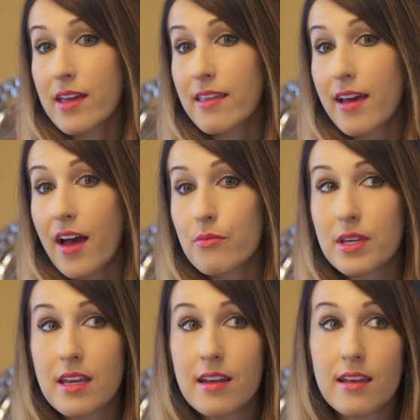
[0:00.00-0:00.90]
why they have
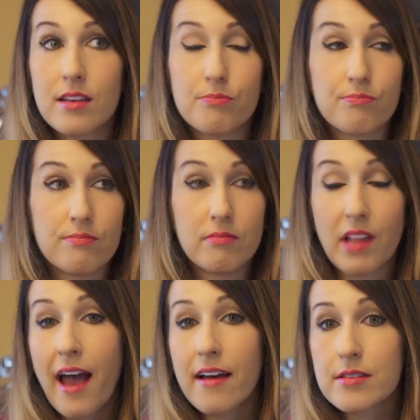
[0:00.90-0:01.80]
bikini
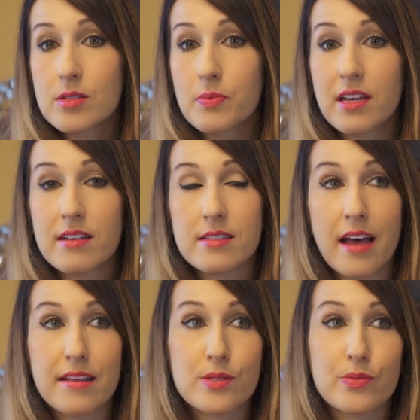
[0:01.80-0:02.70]
last, because
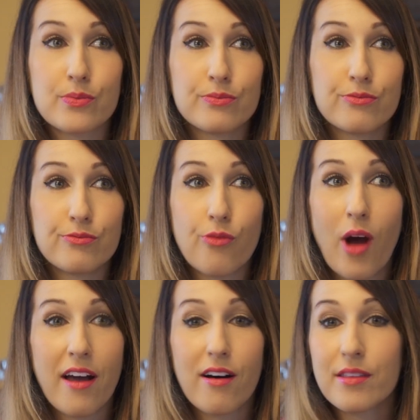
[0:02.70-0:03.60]
that's
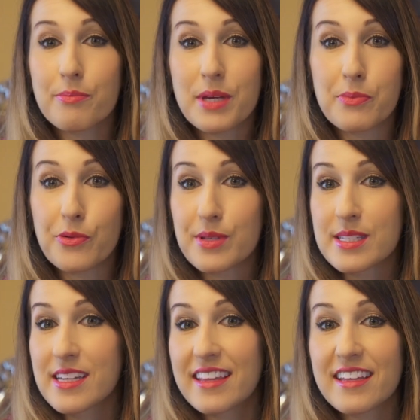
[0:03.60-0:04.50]
why all the people will
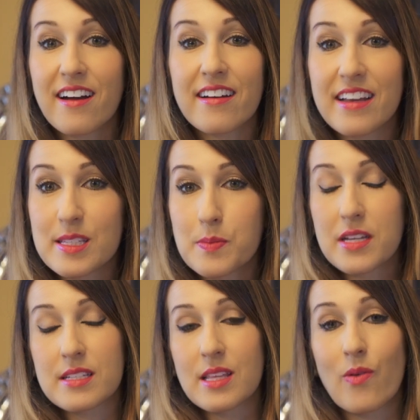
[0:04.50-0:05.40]
stay in the audience,
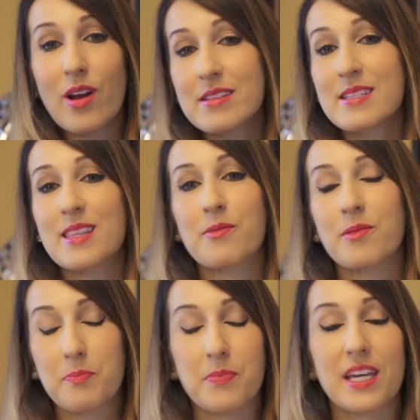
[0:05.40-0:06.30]
because they want to see the
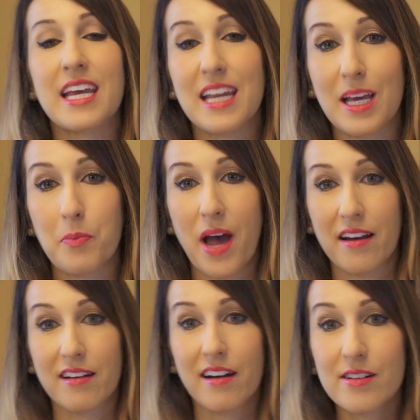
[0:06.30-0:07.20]
bikini
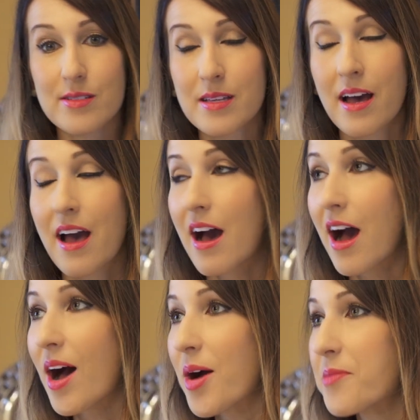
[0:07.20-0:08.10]
competitors.
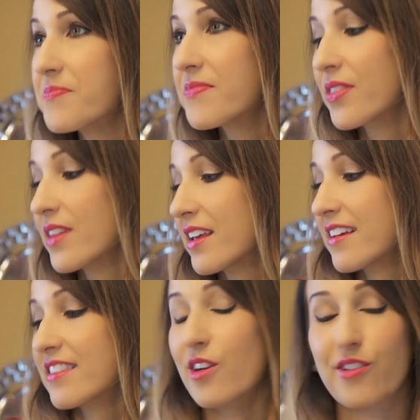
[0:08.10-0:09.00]

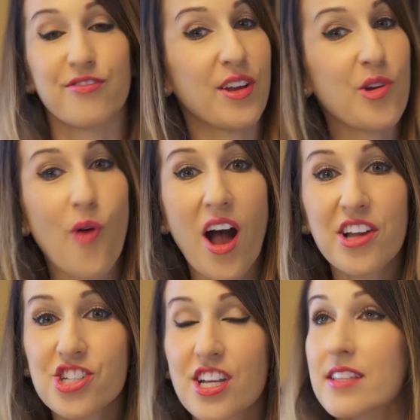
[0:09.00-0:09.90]
They're fun to
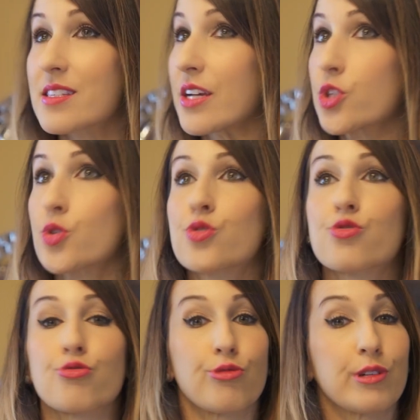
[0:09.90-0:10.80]
watch. It's
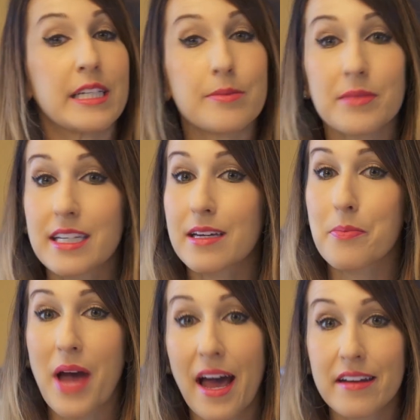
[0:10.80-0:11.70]
extremely
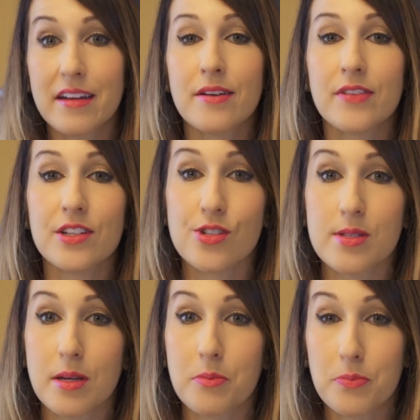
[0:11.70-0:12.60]
competitive and
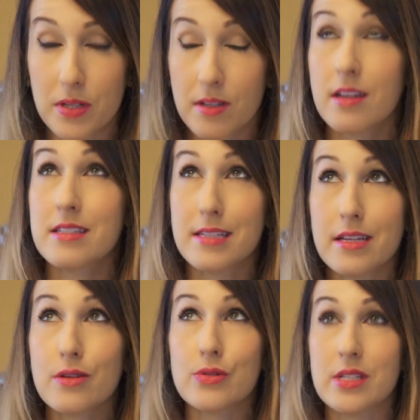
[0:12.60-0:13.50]
just
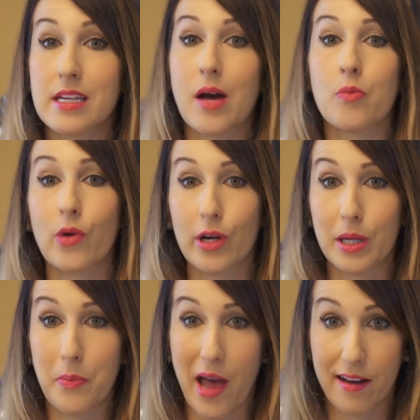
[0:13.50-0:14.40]
continues to get more
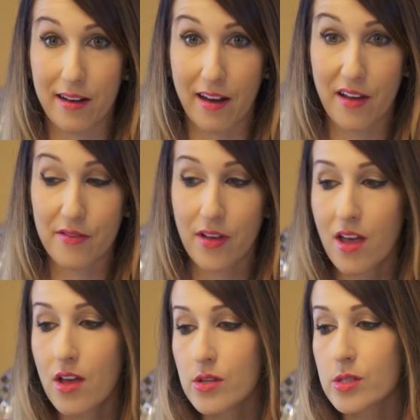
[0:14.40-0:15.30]
competitive.
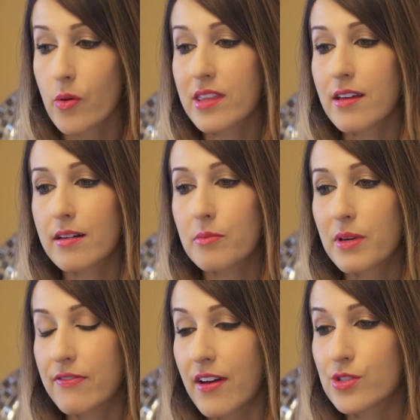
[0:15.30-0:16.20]
So I thought it'd
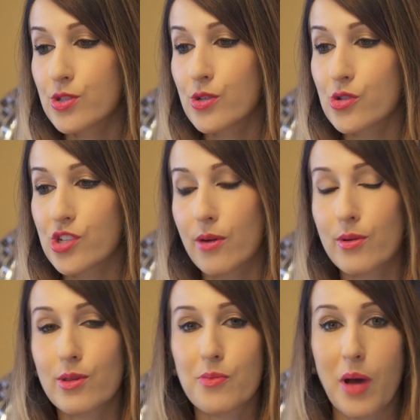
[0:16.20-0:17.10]
be fun to share
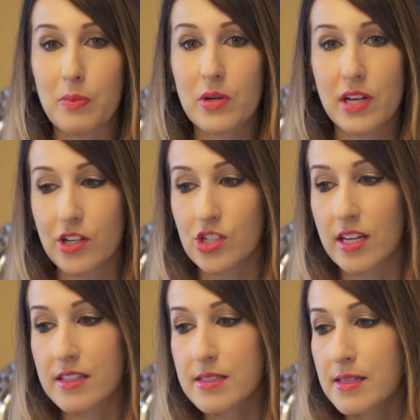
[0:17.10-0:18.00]
with you my
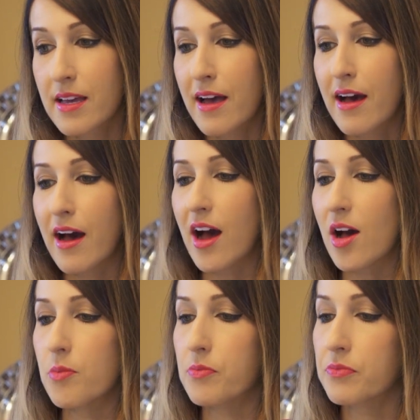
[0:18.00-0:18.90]
predictions.
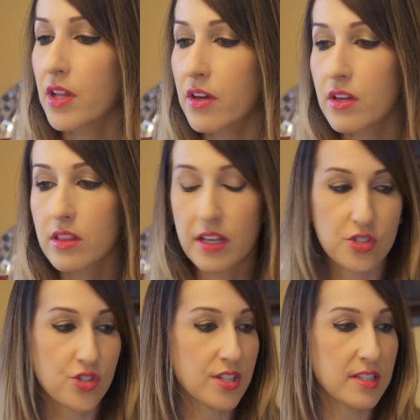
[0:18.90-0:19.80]

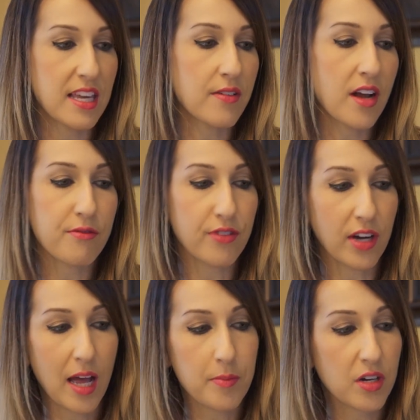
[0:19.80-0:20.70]
Let's just give it up for
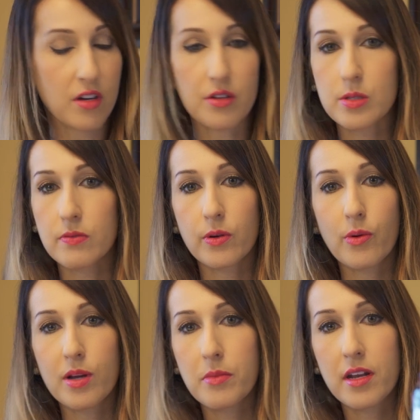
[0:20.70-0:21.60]
chemicals for
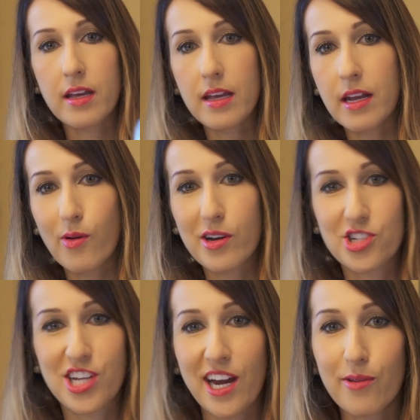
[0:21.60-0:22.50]
1 minute, and I want
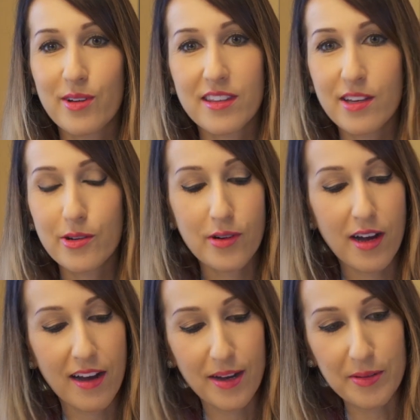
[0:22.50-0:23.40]
to share with you
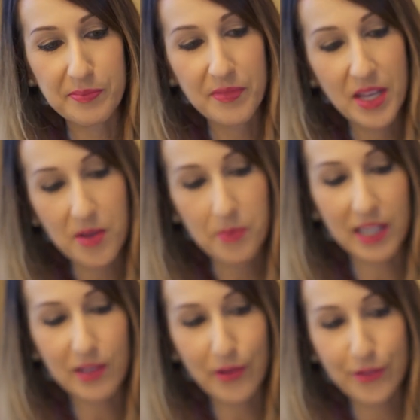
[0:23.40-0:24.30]

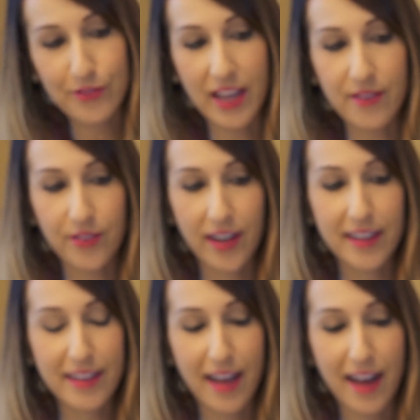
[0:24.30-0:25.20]
my new
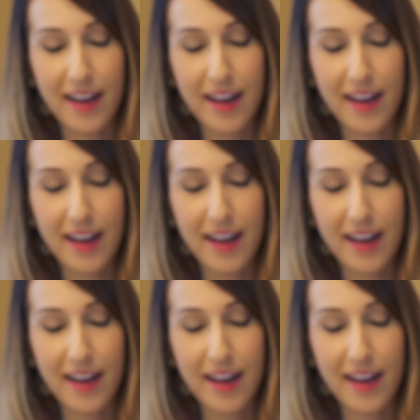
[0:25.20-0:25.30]
favorite